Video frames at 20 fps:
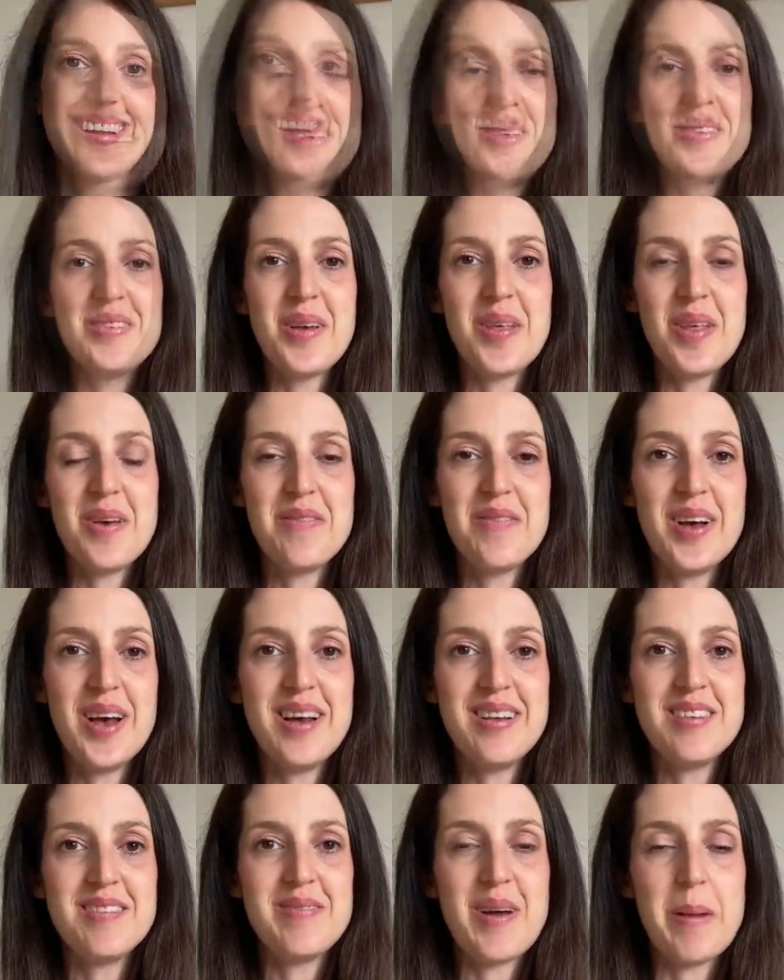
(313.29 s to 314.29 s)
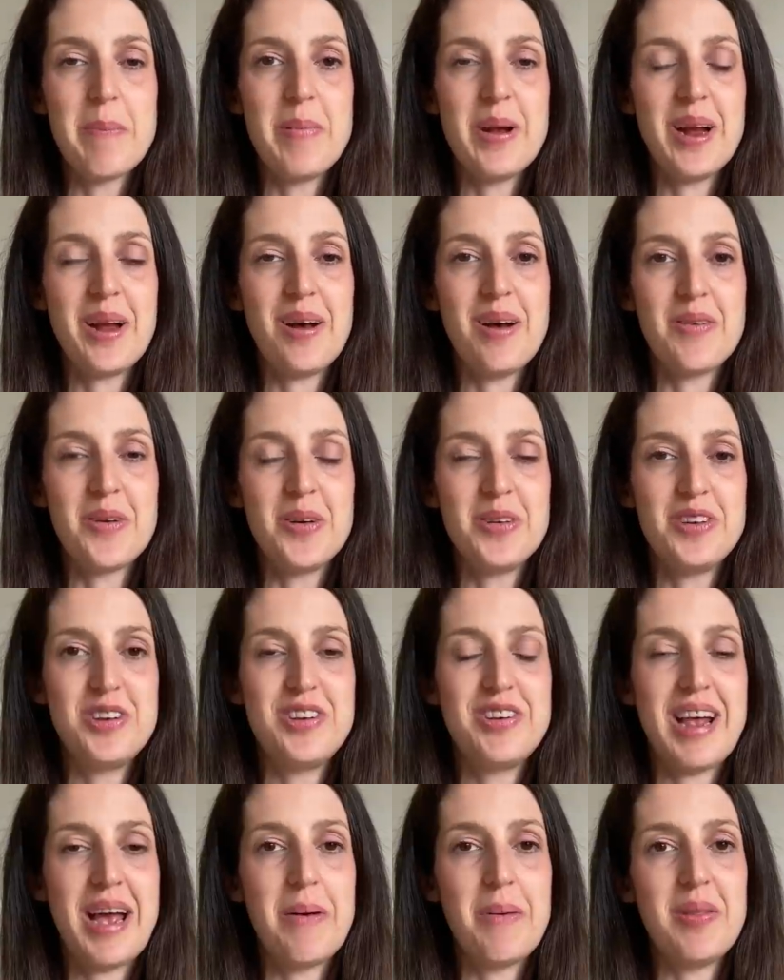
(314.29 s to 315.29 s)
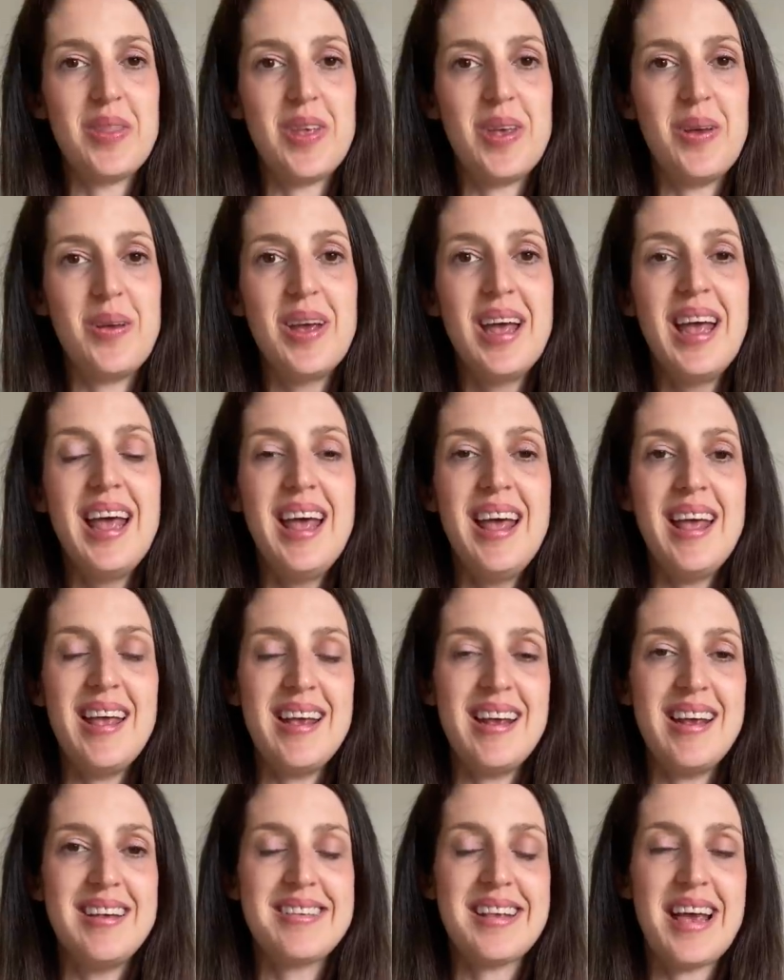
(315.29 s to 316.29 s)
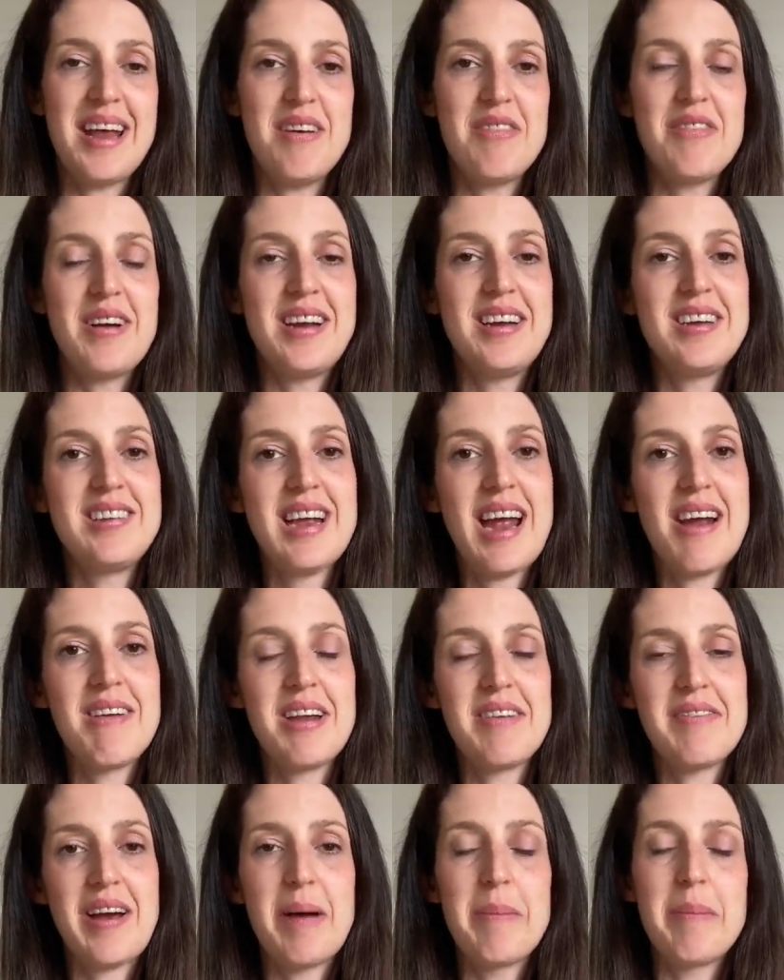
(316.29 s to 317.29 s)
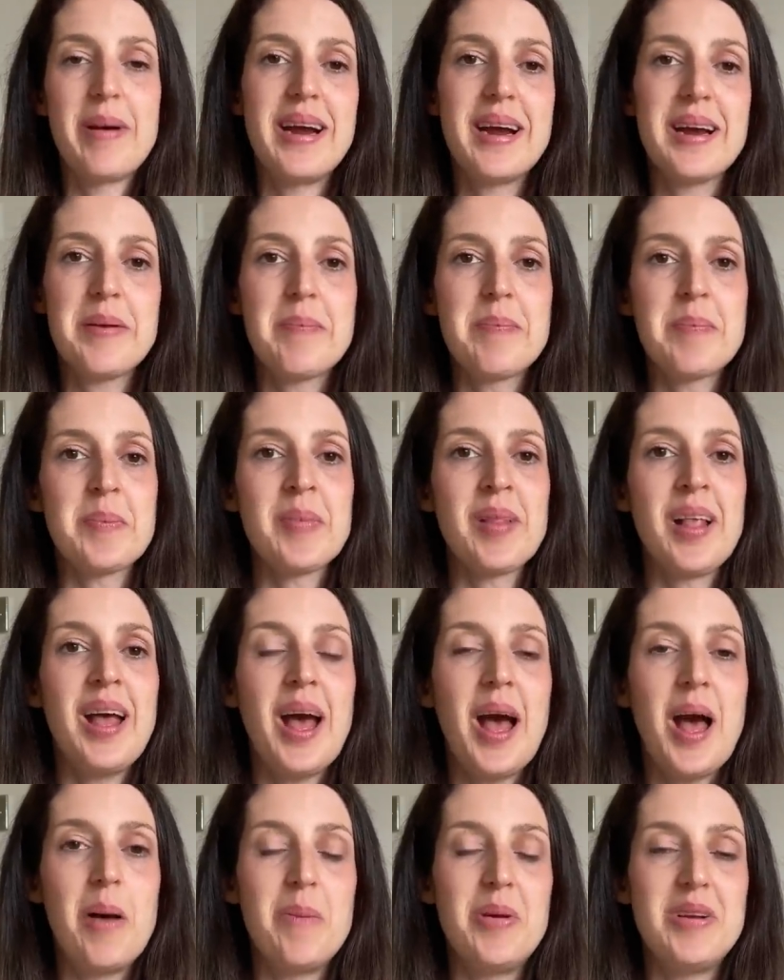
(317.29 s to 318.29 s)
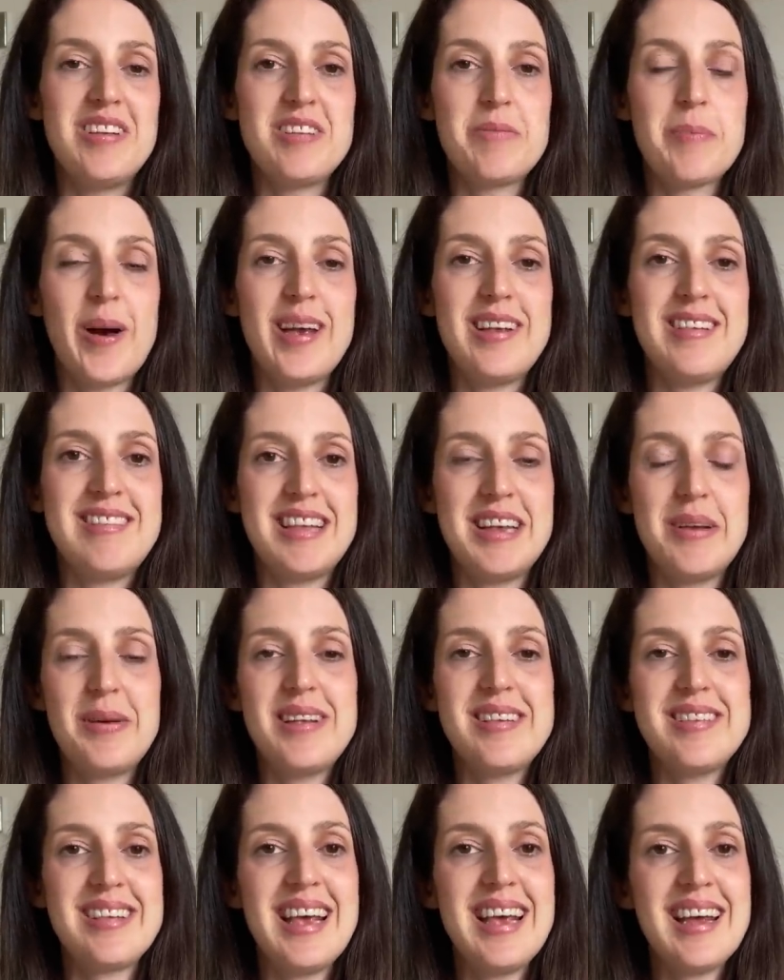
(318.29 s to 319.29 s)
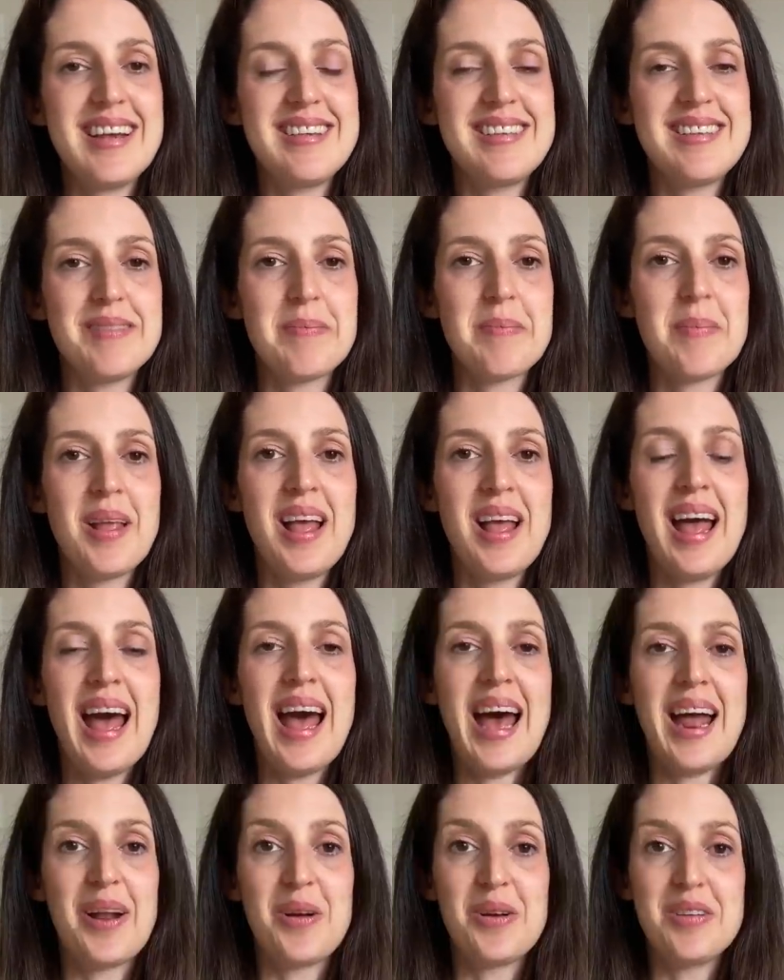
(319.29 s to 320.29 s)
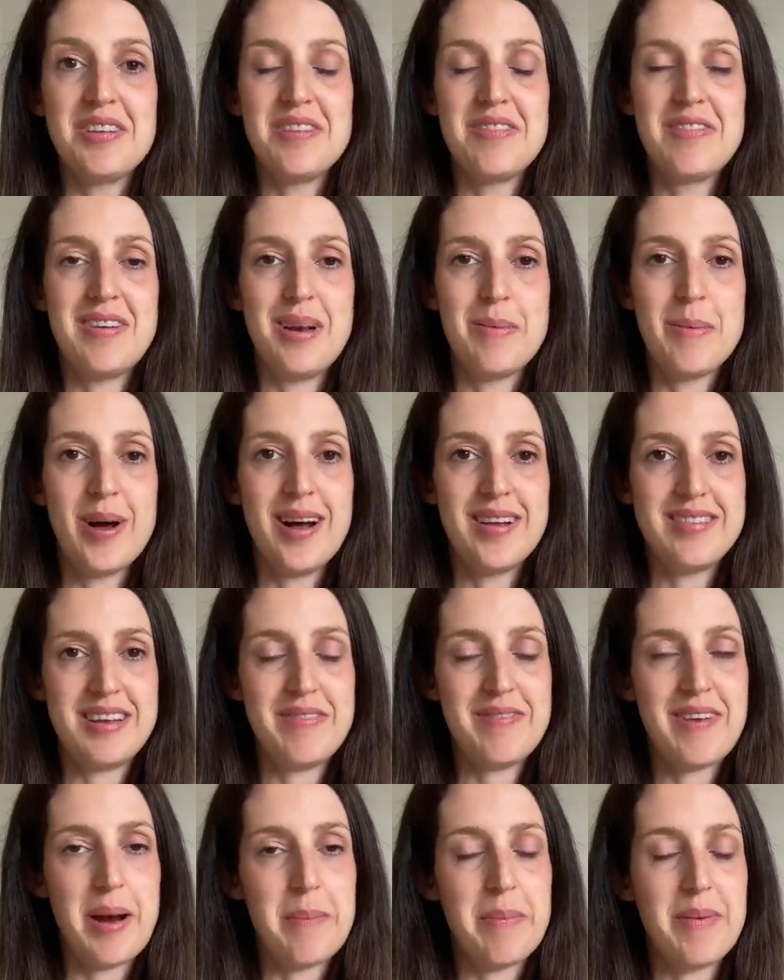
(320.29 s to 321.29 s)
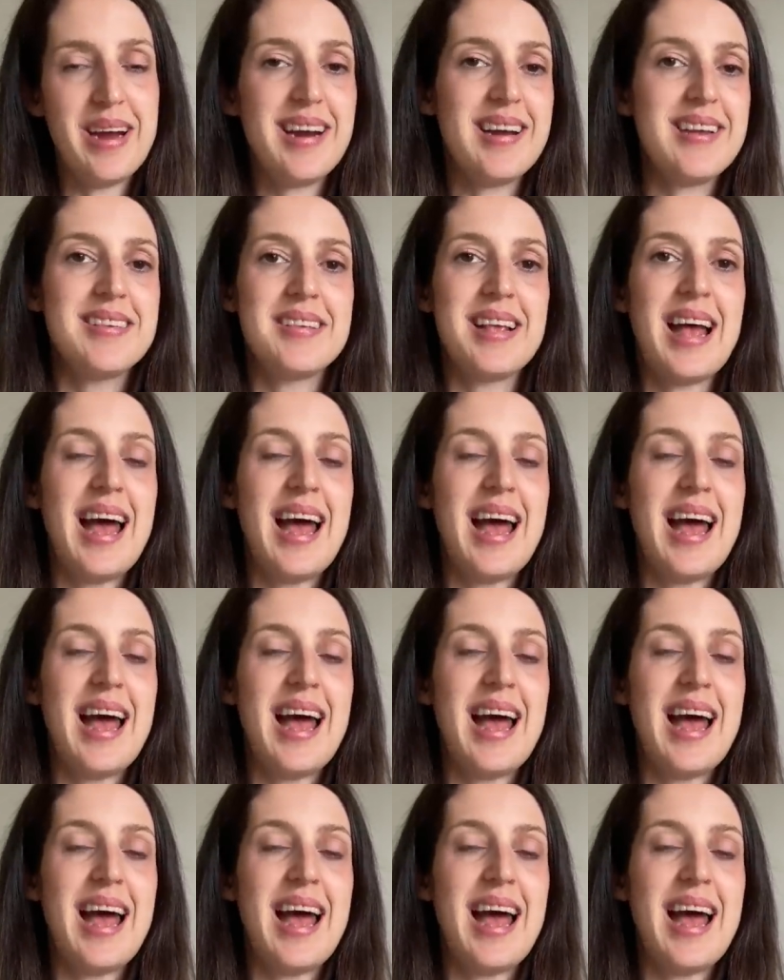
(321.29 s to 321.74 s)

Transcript: So the first fabric I've got to share with you is a French terry fabric, um, which is by See You at Six and I got it from Lamazi Fabrics.